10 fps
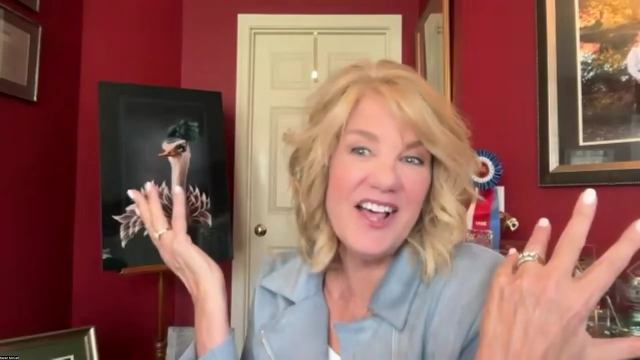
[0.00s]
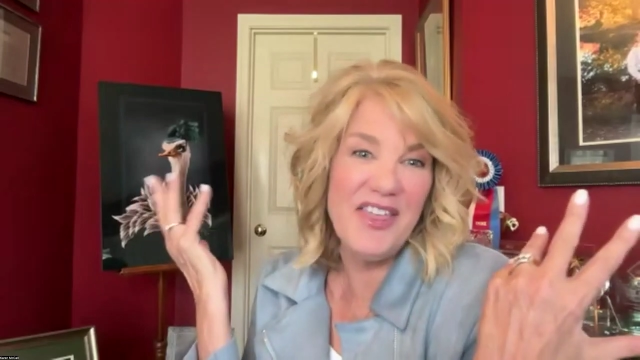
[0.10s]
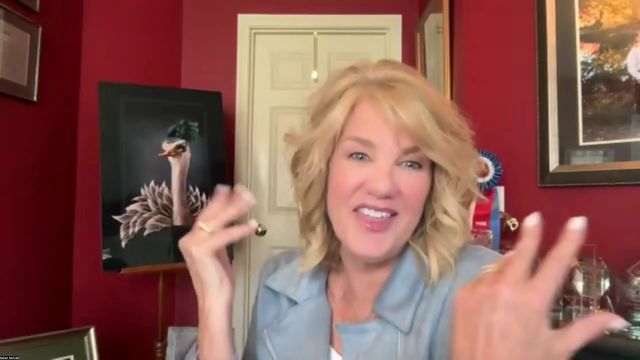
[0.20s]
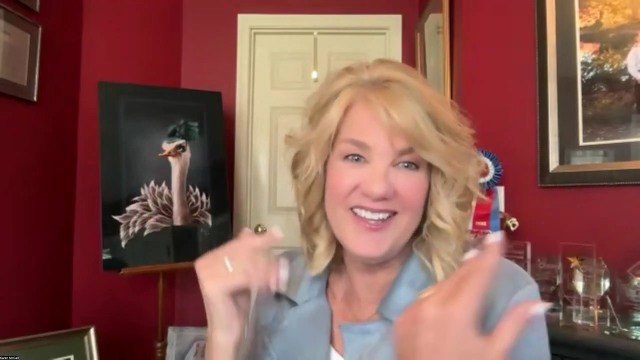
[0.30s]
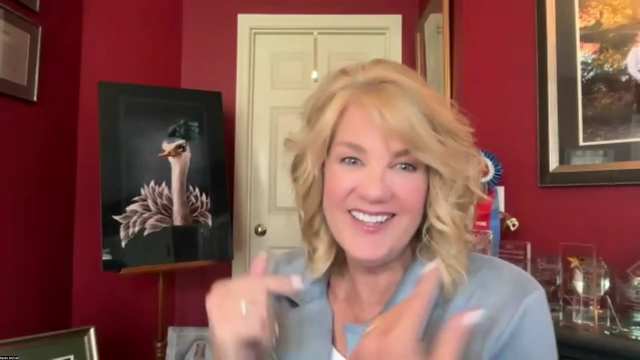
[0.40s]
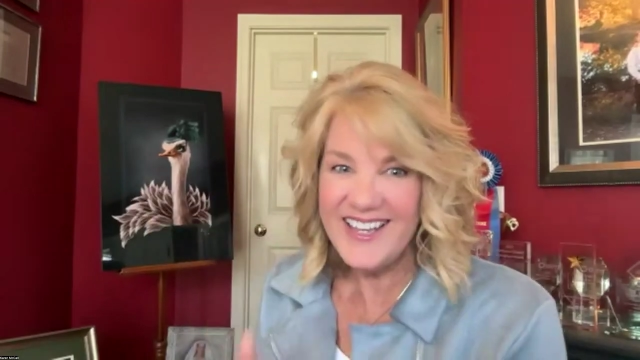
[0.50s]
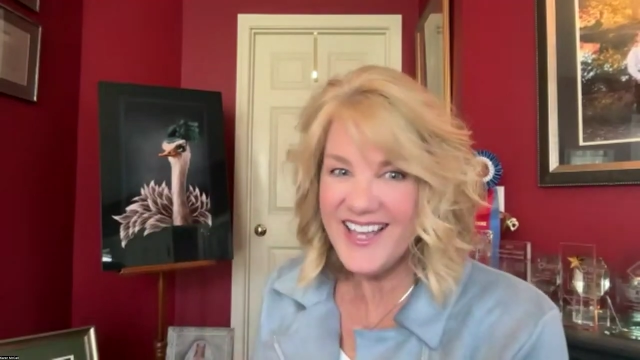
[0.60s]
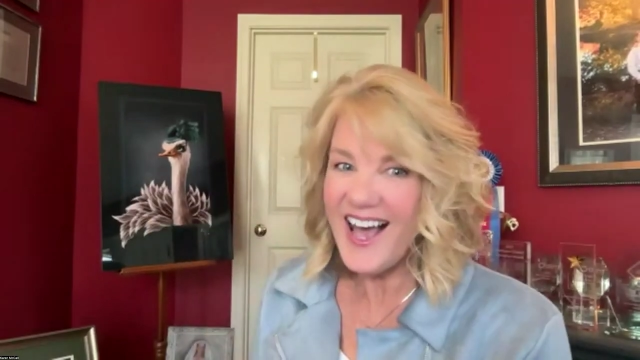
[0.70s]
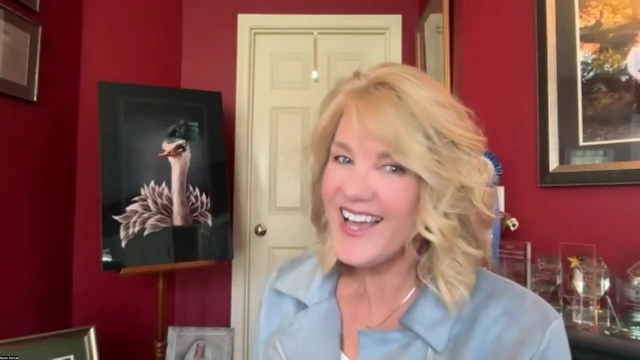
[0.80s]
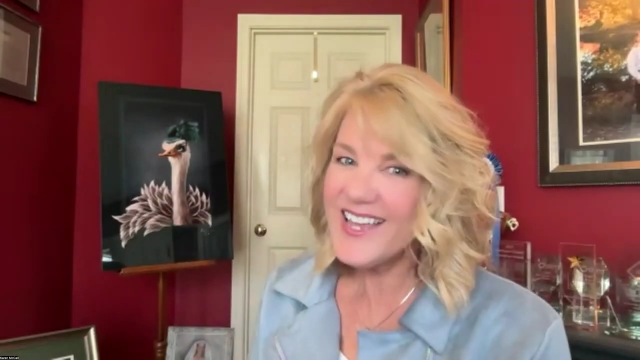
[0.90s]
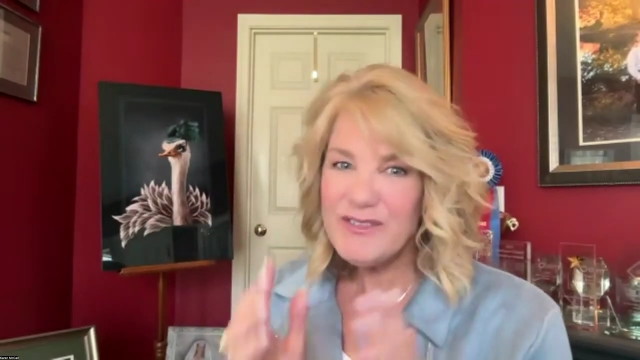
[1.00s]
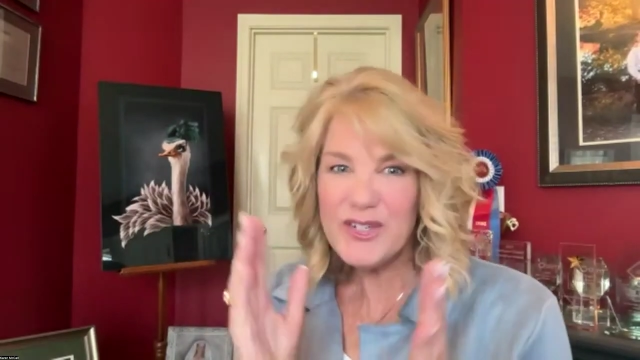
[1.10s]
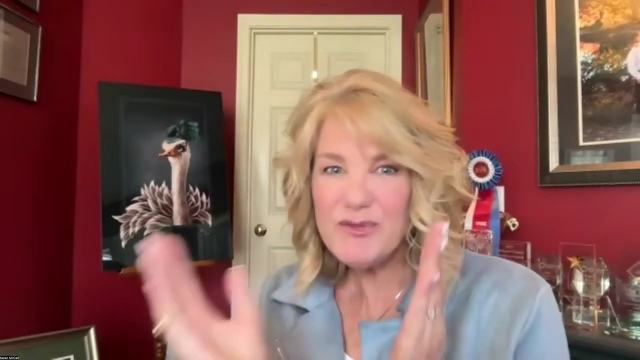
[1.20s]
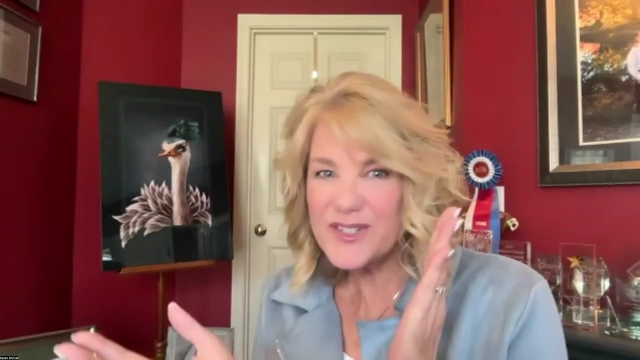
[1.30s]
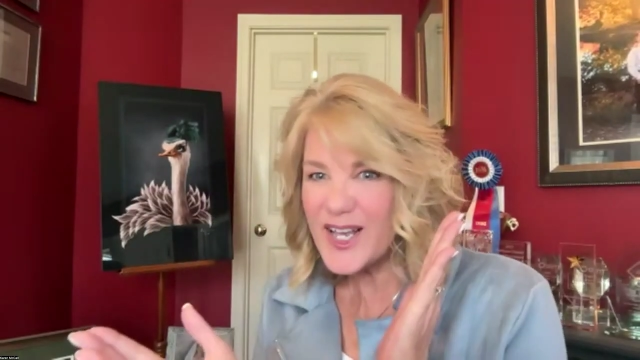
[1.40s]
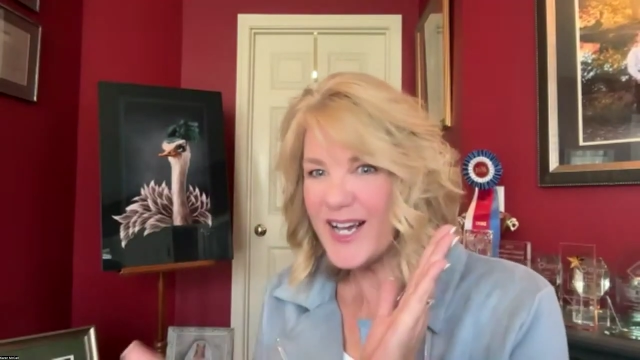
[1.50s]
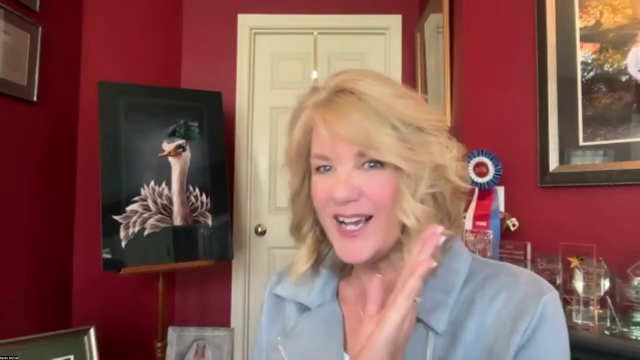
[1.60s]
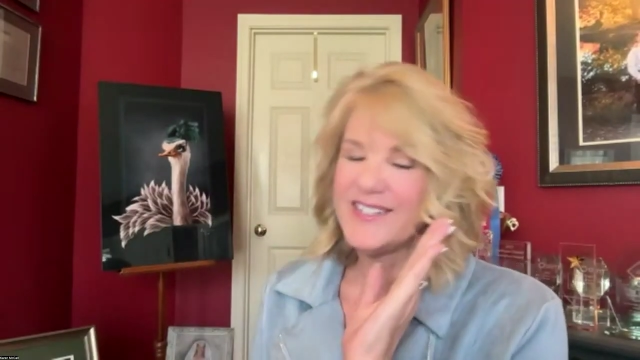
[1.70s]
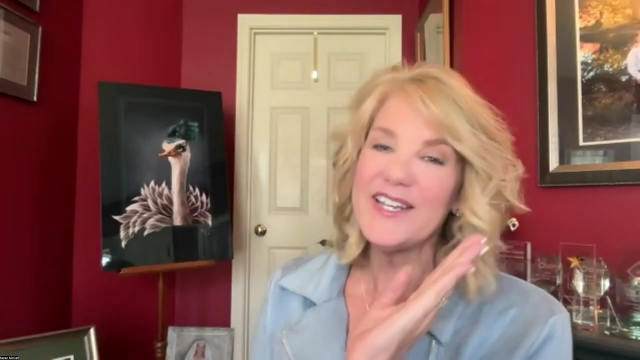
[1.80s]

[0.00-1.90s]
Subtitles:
enough. I have two sides.